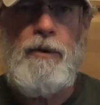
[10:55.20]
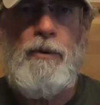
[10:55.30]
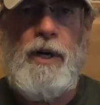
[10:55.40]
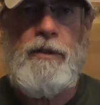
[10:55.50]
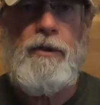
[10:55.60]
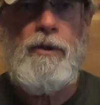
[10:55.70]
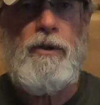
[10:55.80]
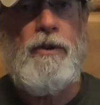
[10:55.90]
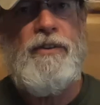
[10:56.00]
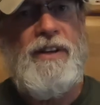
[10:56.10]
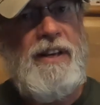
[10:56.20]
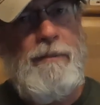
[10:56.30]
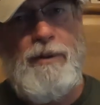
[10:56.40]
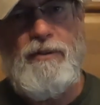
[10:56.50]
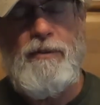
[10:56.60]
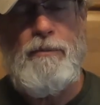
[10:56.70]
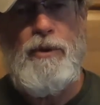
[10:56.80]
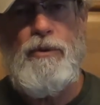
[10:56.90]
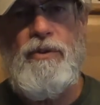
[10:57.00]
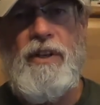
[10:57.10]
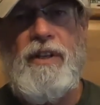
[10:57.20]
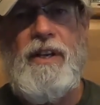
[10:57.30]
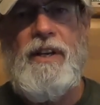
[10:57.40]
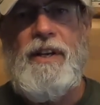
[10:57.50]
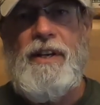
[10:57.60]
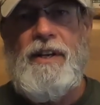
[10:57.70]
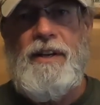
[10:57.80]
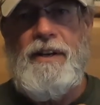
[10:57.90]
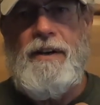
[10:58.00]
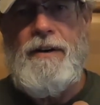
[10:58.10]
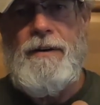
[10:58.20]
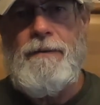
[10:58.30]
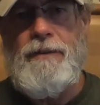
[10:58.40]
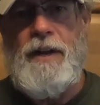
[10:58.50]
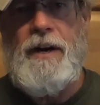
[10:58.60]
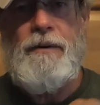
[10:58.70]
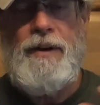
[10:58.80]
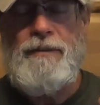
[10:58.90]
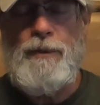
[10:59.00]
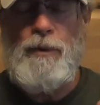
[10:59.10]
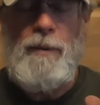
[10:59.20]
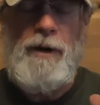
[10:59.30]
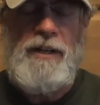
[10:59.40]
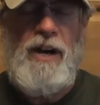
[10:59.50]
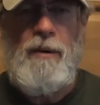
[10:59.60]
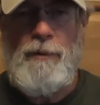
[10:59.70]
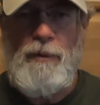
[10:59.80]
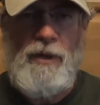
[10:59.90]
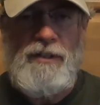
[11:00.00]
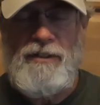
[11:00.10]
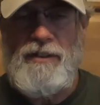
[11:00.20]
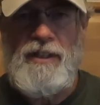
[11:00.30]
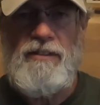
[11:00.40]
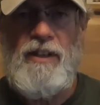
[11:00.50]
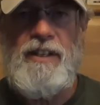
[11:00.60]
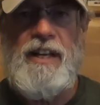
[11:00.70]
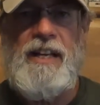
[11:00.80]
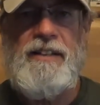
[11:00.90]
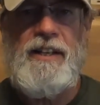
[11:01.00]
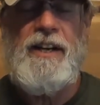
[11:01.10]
Director because it gave me some music that I don't have to worry about copyrights and things like that, that I